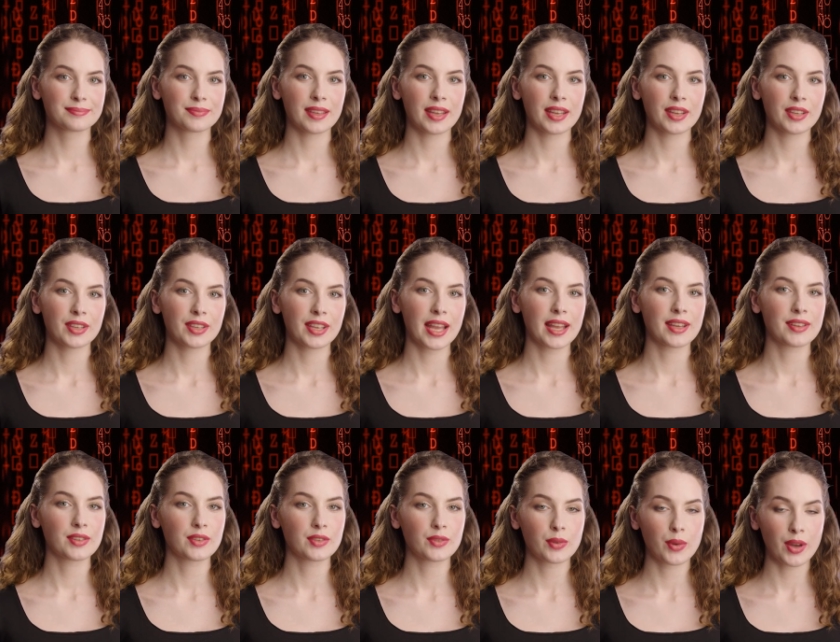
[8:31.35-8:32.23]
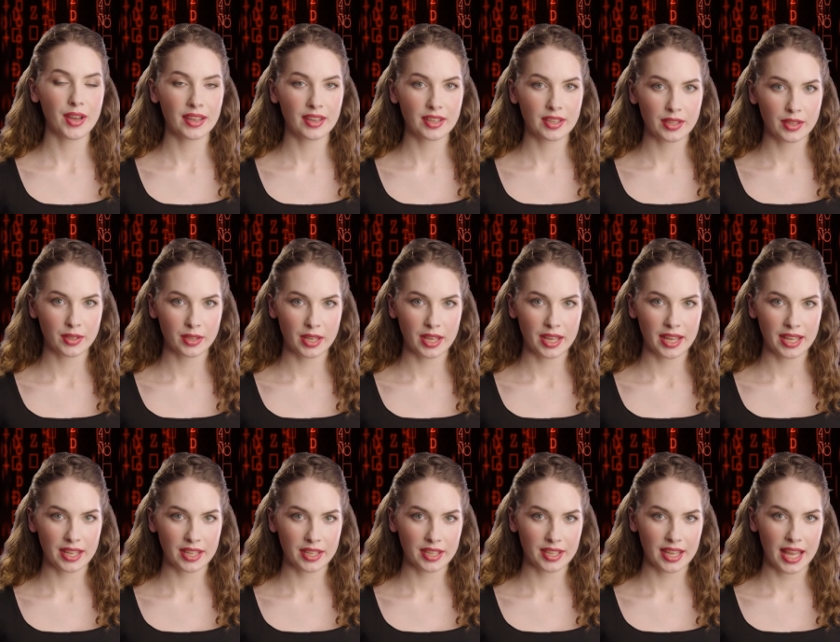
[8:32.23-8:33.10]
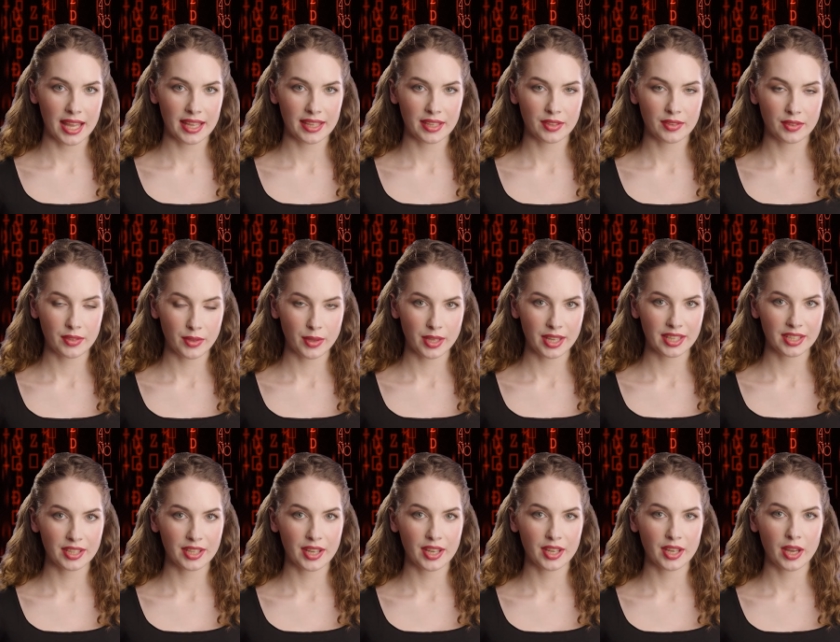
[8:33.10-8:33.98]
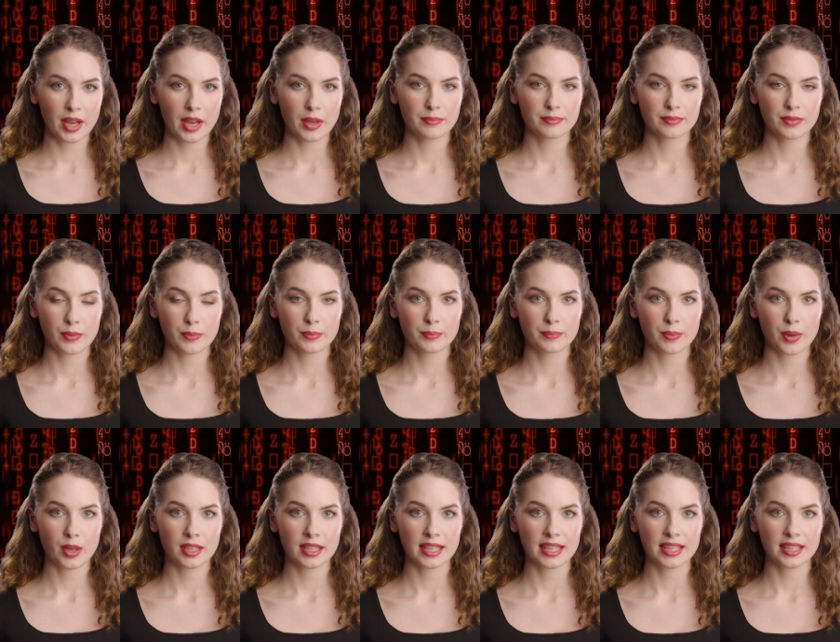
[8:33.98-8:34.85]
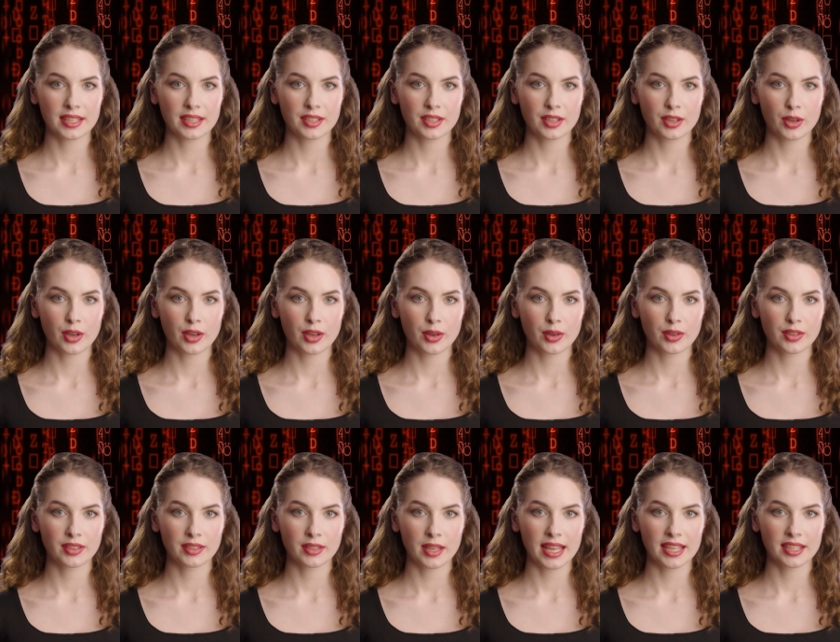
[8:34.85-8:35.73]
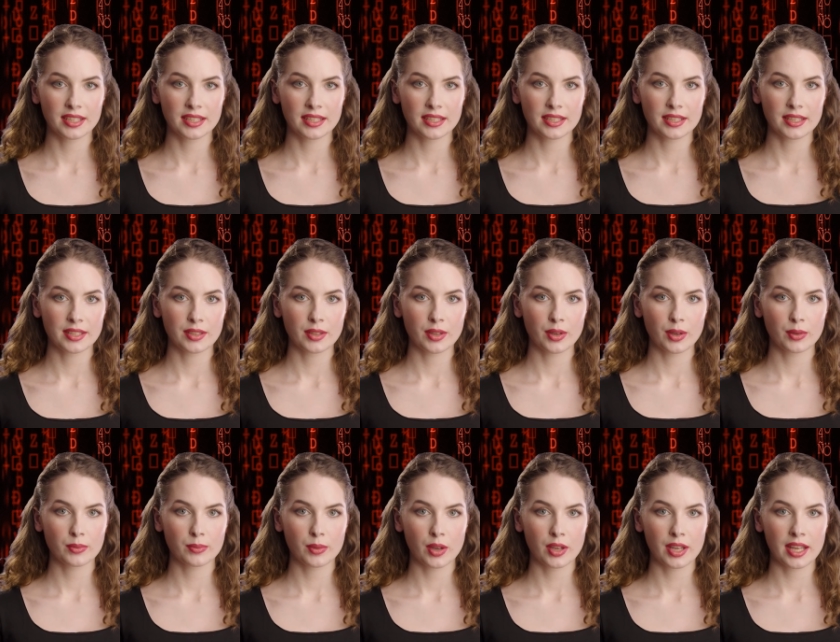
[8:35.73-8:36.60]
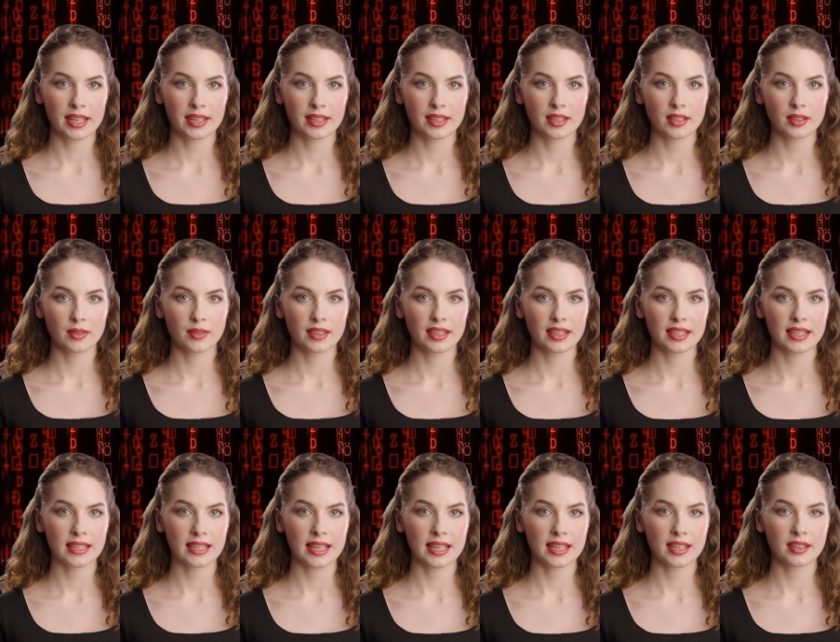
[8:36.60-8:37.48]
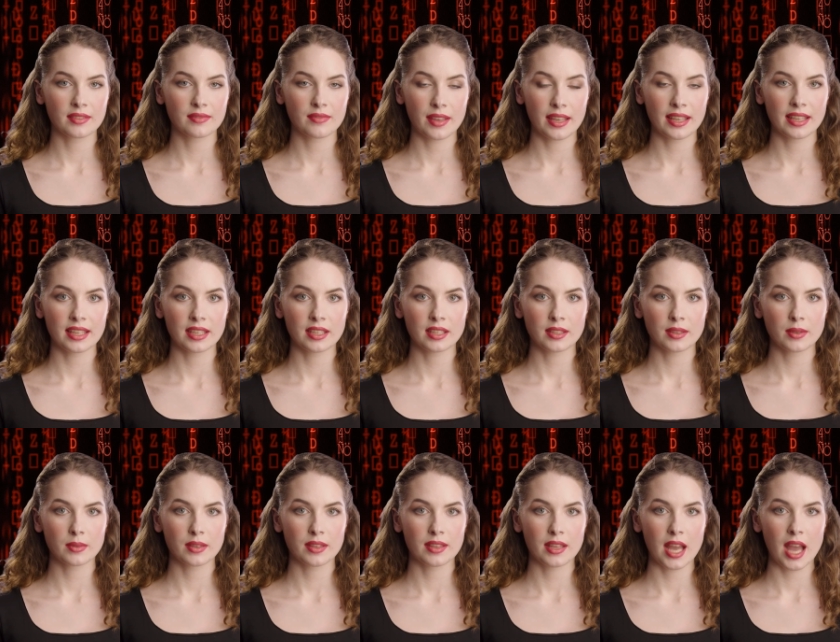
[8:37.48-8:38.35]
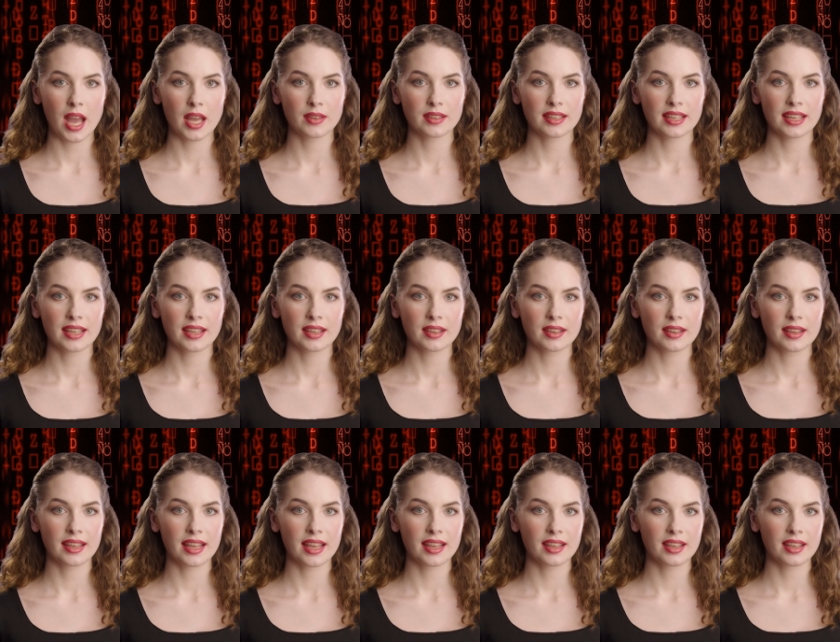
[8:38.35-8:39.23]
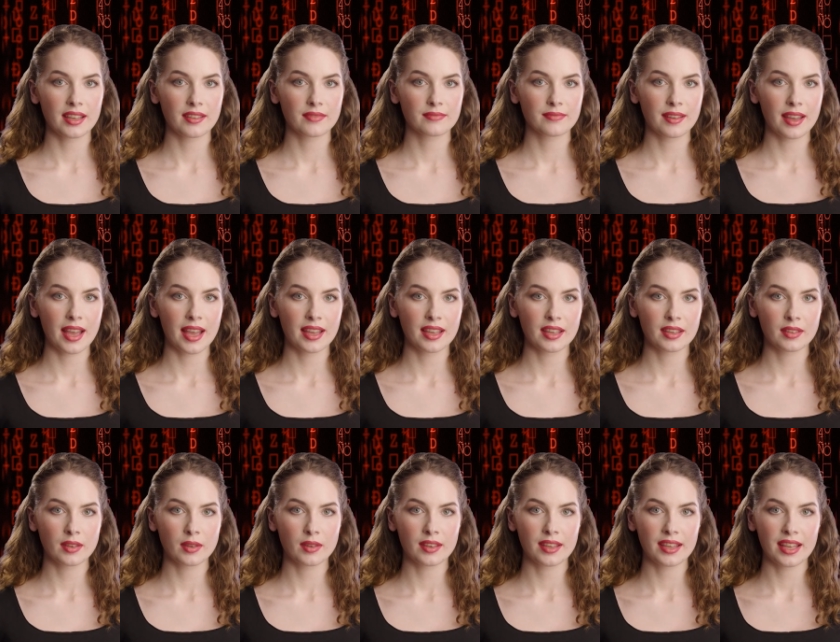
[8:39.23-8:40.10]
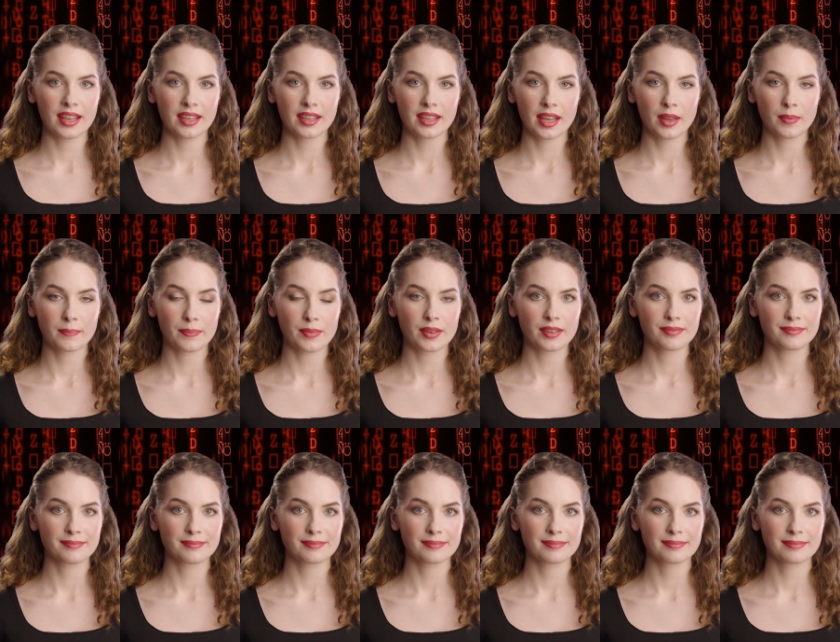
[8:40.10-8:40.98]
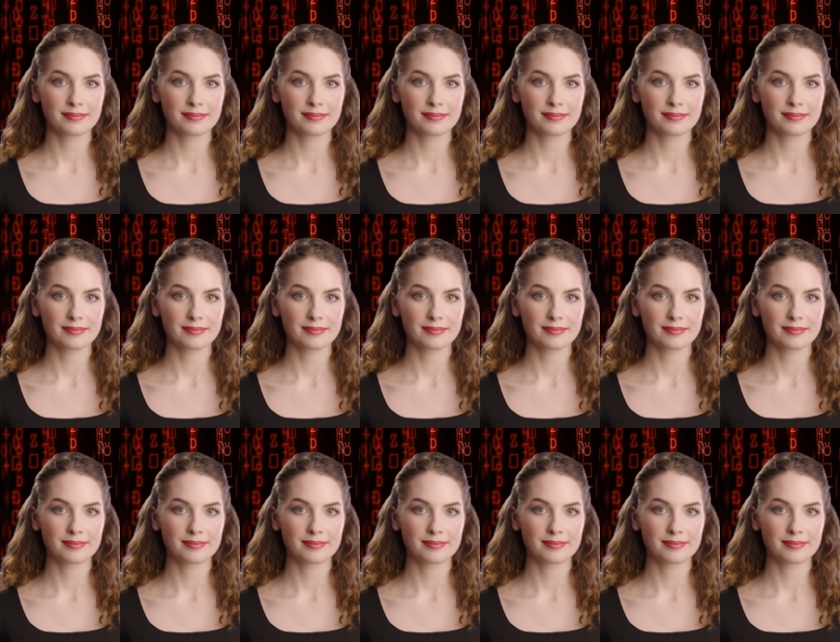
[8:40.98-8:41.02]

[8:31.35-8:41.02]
Insider threats. Insider threats can come from employees, contractors, or other trusted individuals who have access to sensitive data or systems.